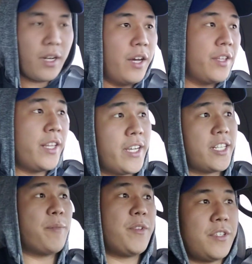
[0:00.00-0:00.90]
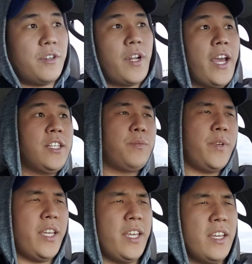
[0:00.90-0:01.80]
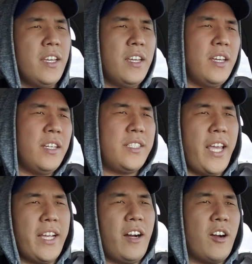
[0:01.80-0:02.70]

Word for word: on the next episode, as we take